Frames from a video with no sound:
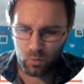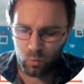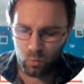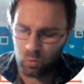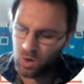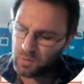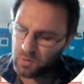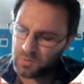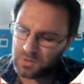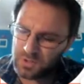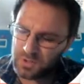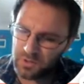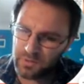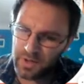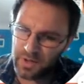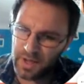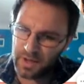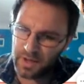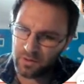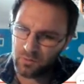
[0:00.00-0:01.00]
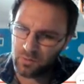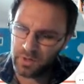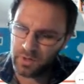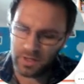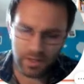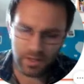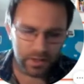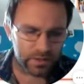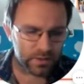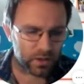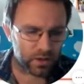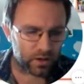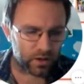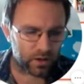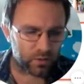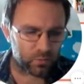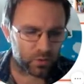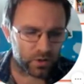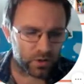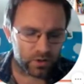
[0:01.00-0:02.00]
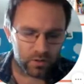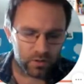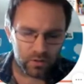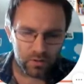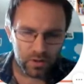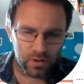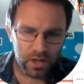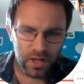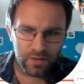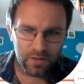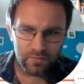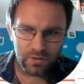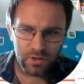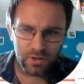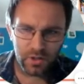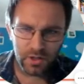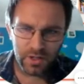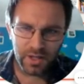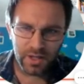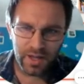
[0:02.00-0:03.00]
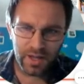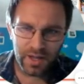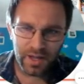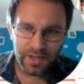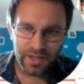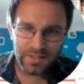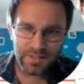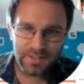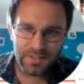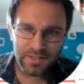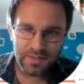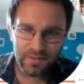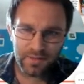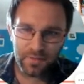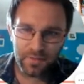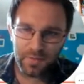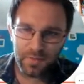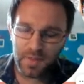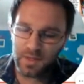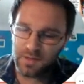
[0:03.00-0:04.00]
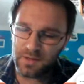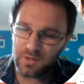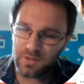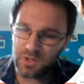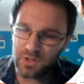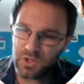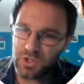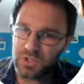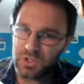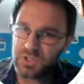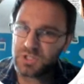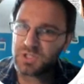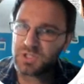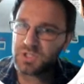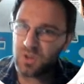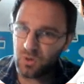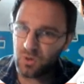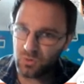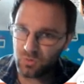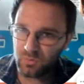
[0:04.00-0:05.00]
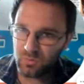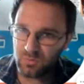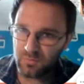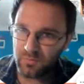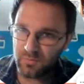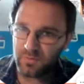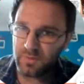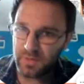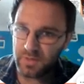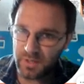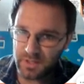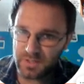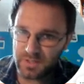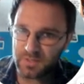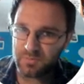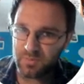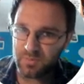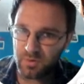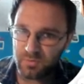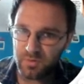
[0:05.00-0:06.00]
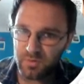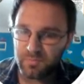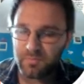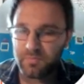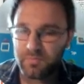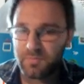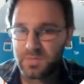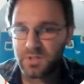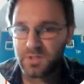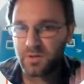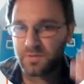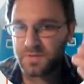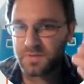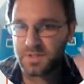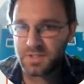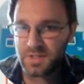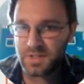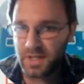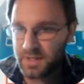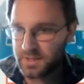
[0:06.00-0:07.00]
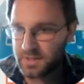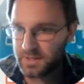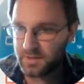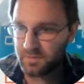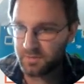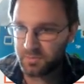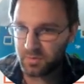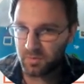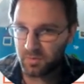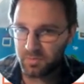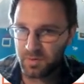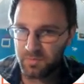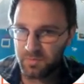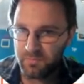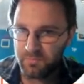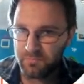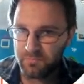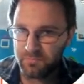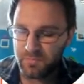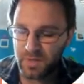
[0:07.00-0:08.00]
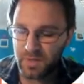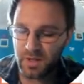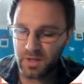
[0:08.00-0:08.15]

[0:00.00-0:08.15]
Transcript: What I will do now is I will have a look at the thing that could solve this problem. So I've stated the problem.